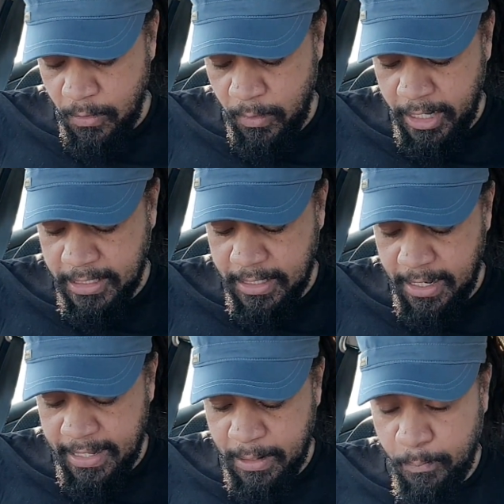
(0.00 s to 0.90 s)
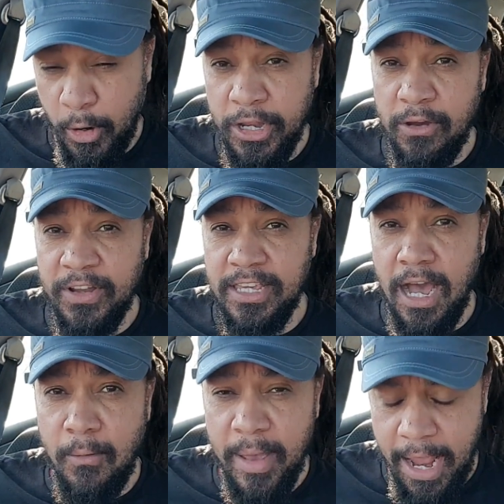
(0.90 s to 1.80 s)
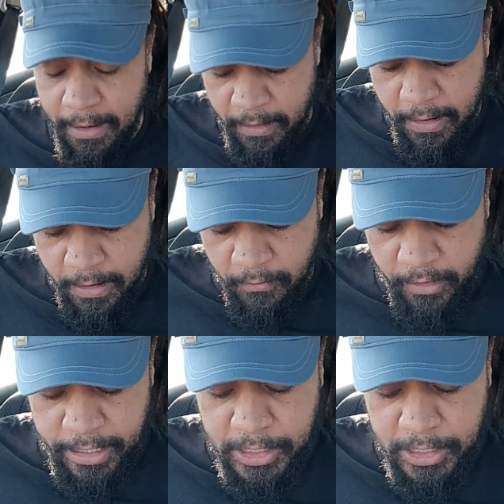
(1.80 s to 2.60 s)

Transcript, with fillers: when he still had the body of a young man very